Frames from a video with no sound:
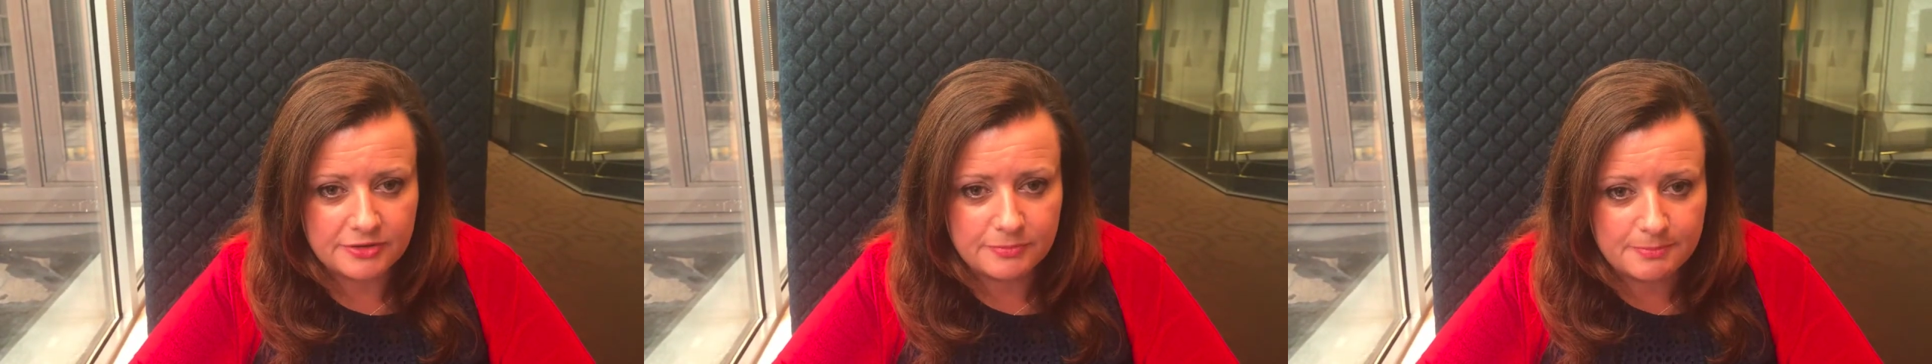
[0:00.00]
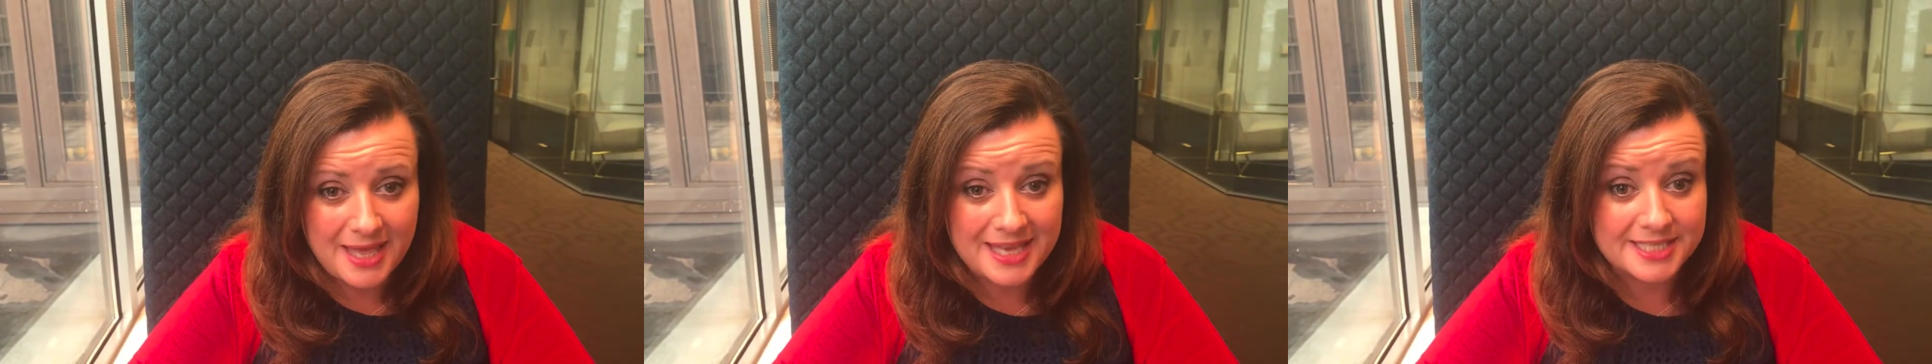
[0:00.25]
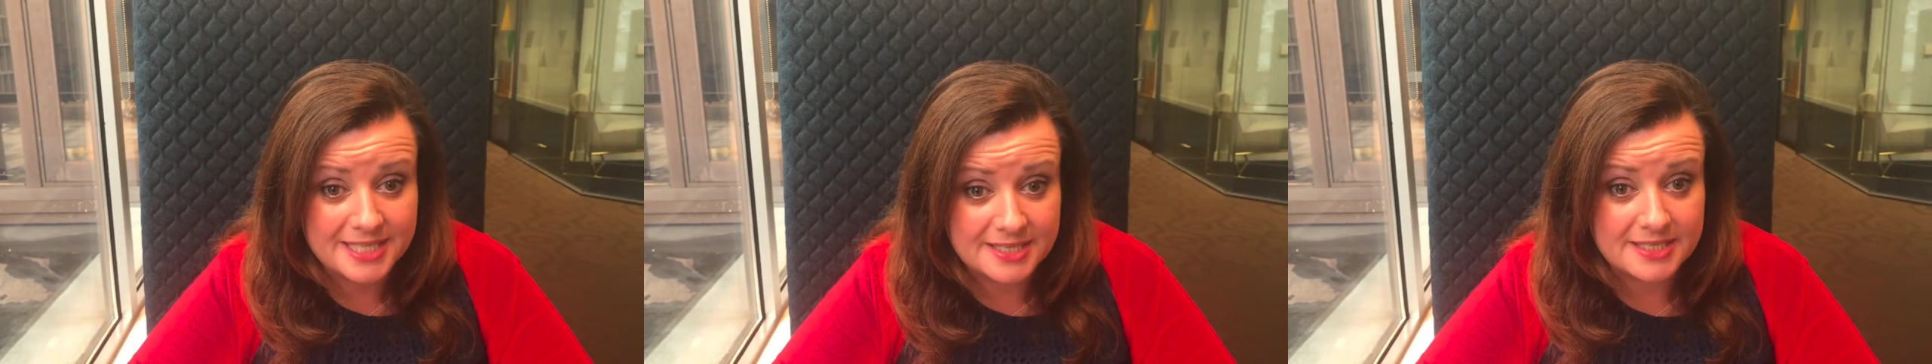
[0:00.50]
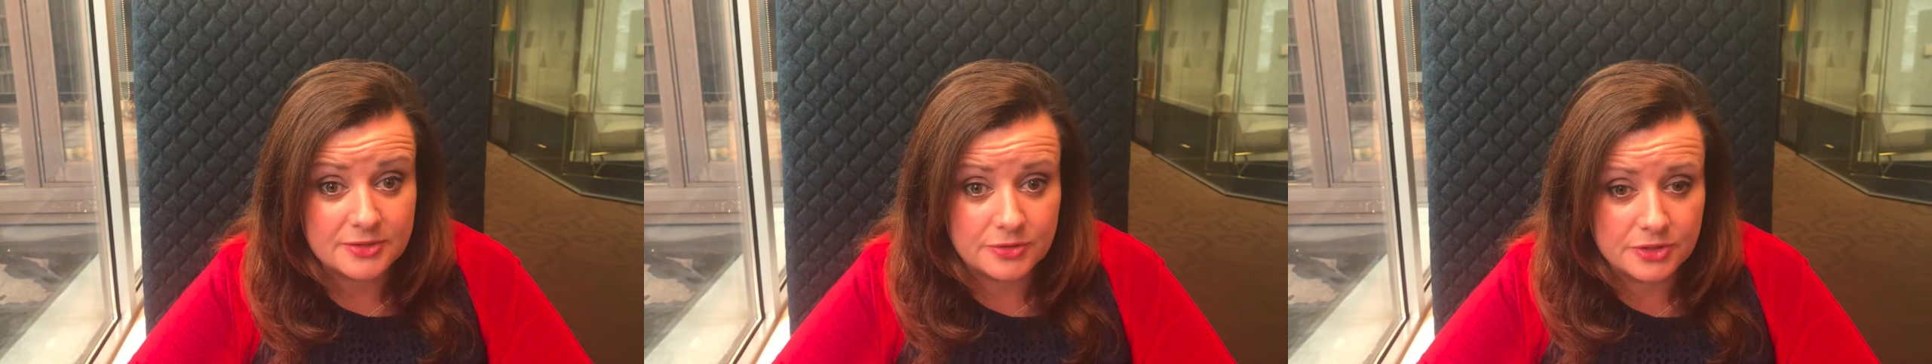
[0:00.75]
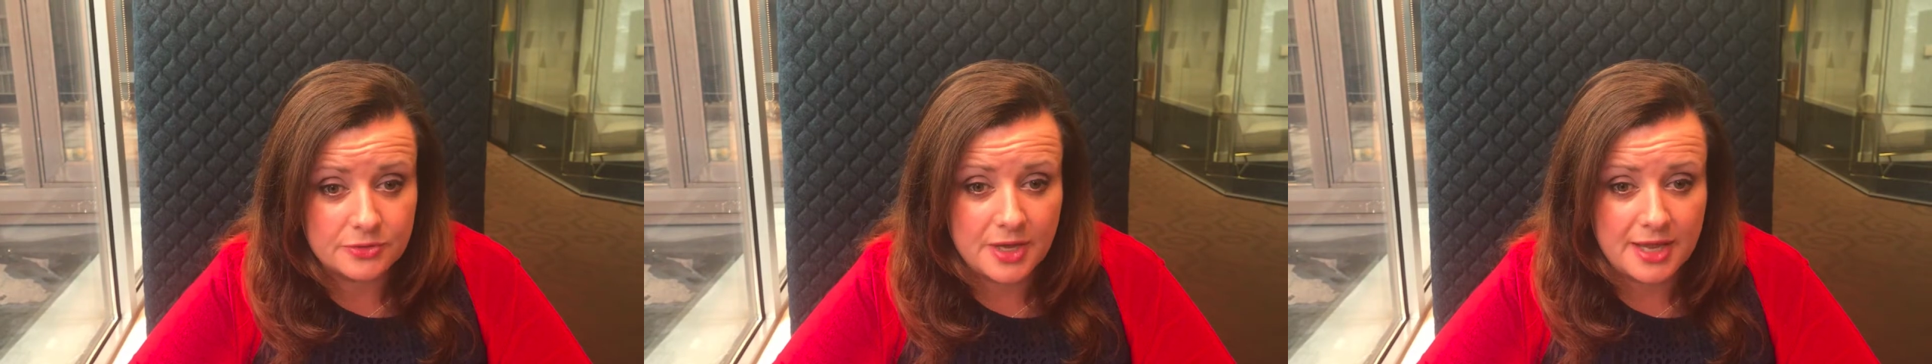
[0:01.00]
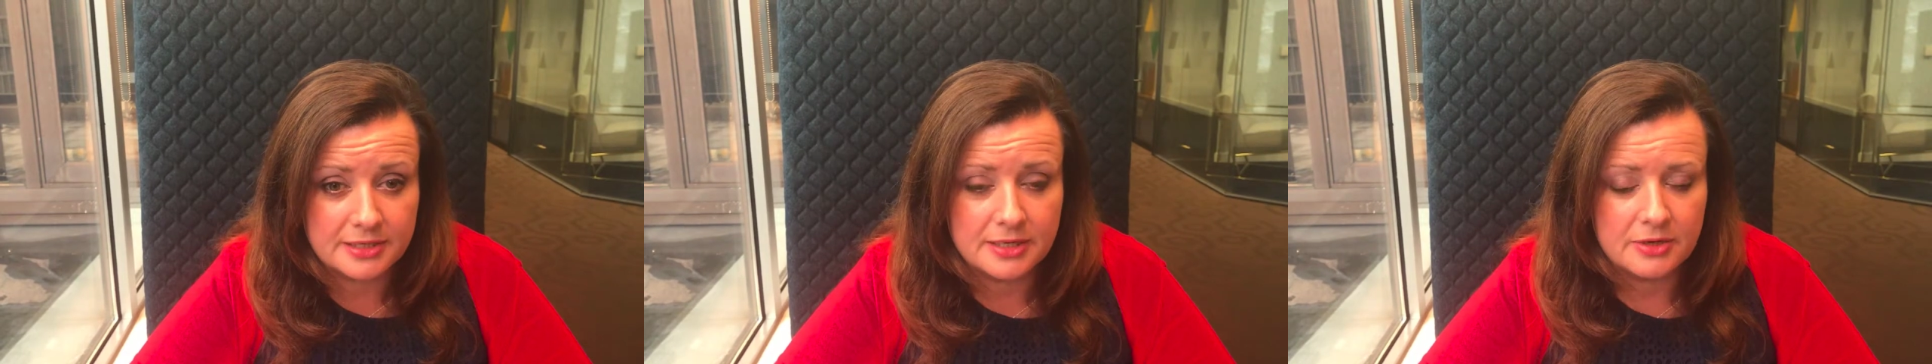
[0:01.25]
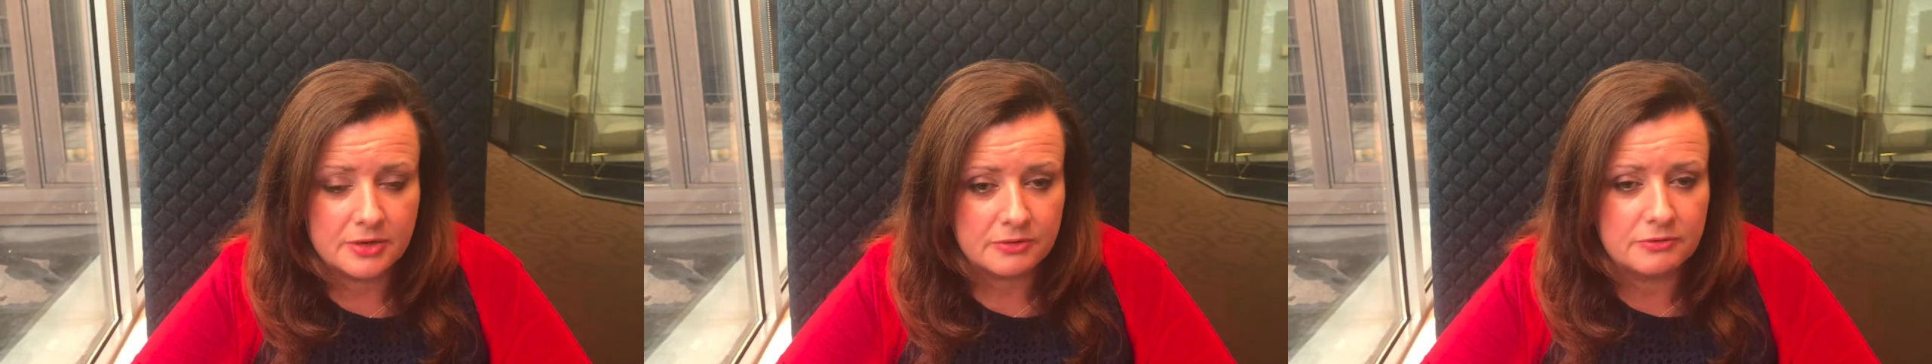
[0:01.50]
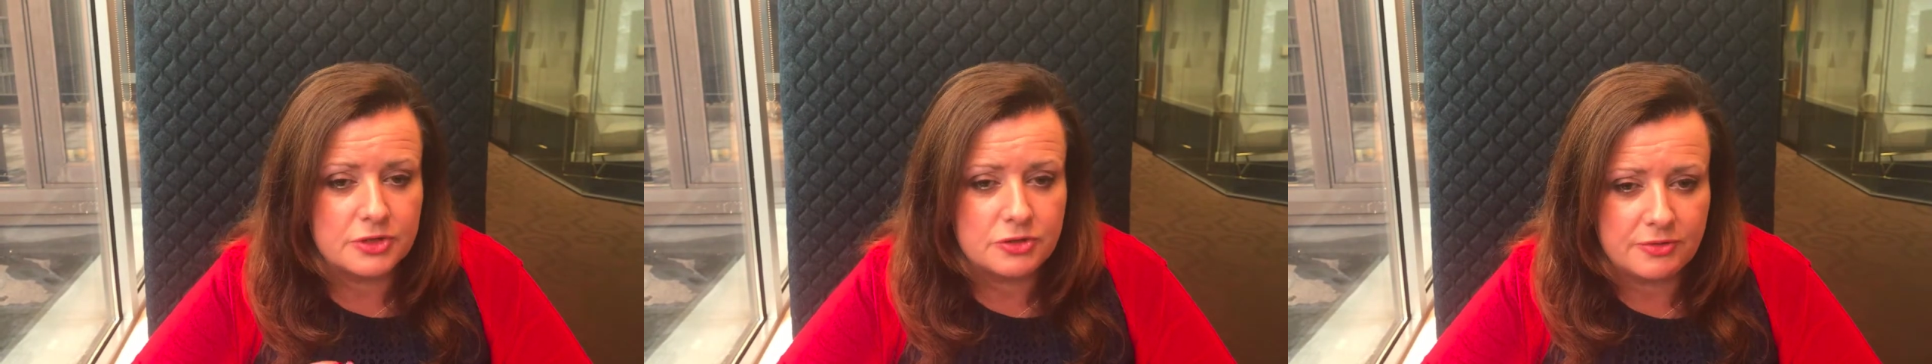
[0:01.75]
of metadata so that you can
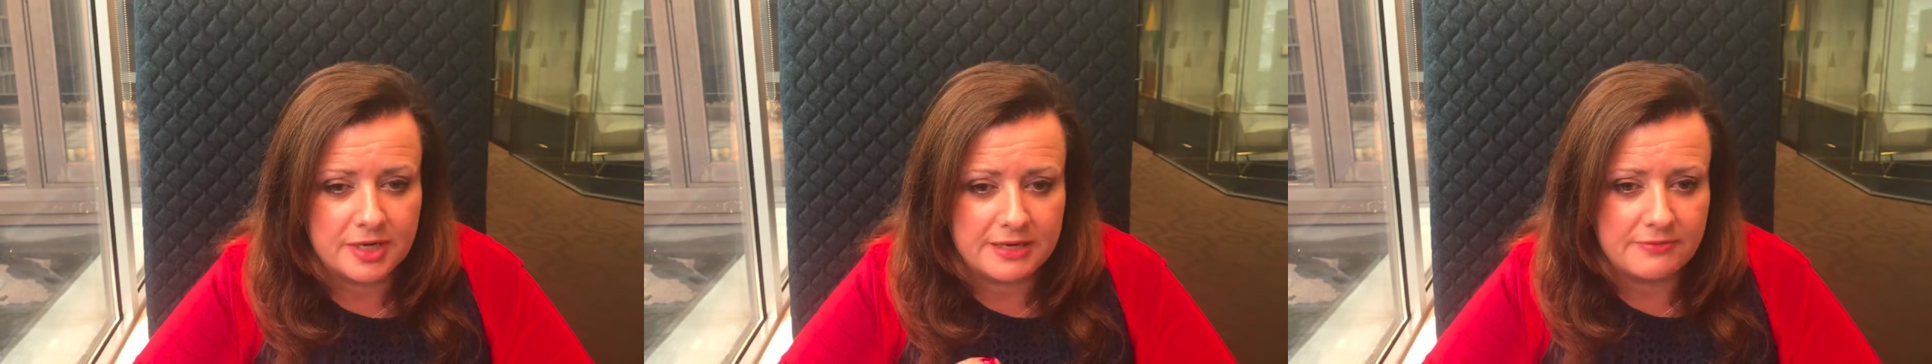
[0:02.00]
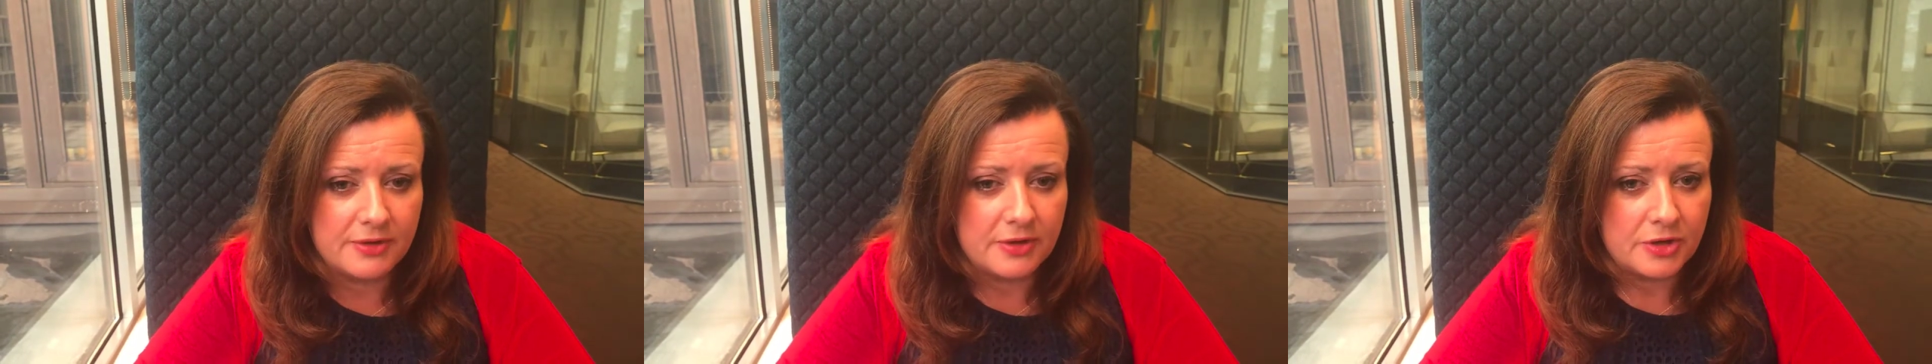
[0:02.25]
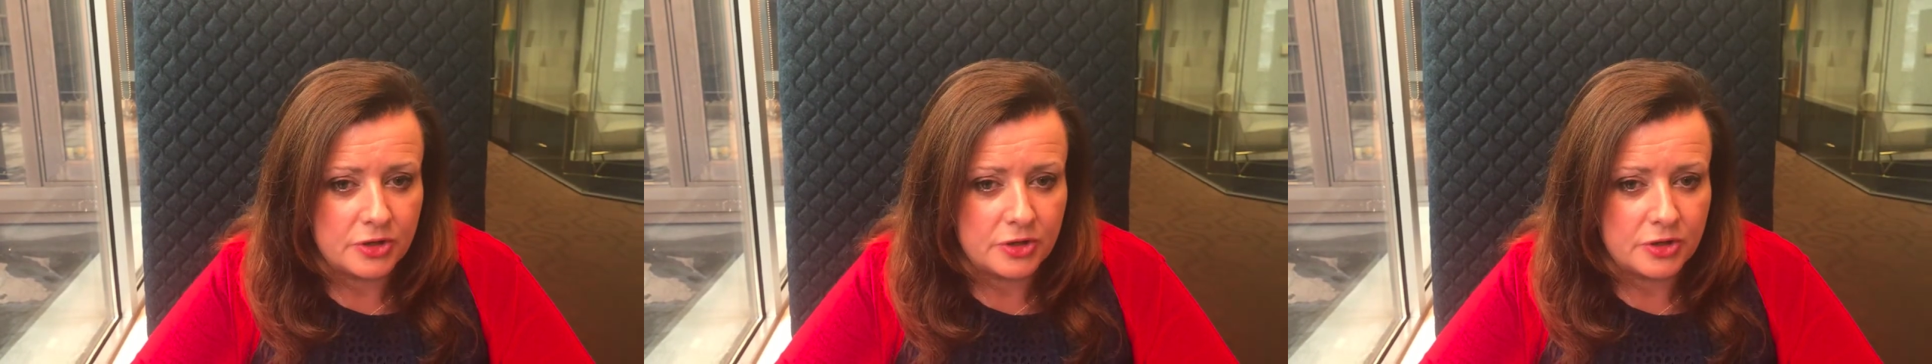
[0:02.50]
retrieve